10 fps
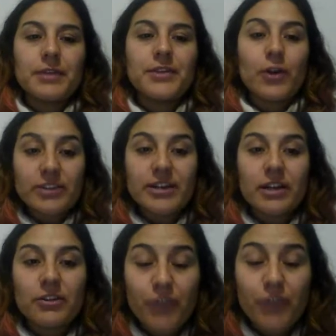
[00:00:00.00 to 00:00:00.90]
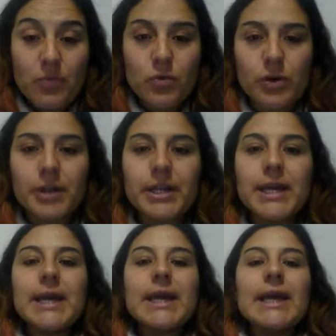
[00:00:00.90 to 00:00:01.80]
theoretical framework,
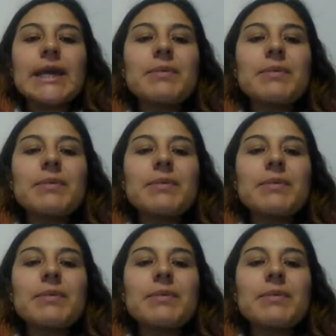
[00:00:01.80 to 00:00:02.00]
he